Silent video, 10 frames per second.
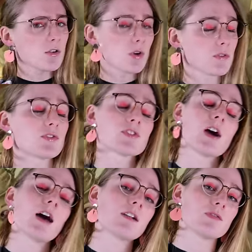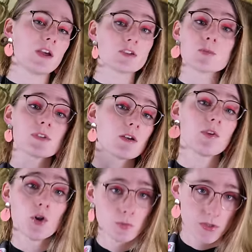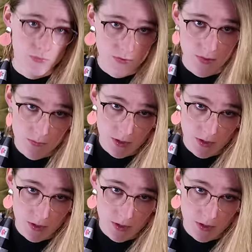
had a rough start and found himself homeless for some